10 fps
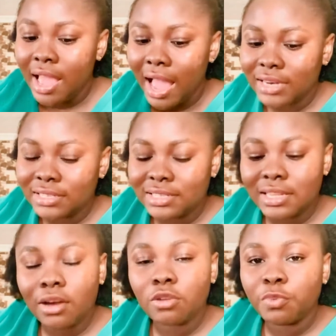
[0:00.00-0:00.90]
And the
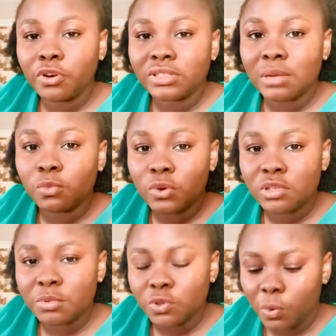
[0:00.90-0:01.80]
second product I'm going
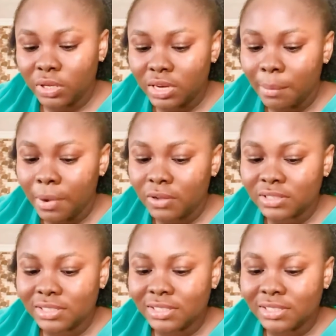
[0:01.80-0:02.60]
to be talking about is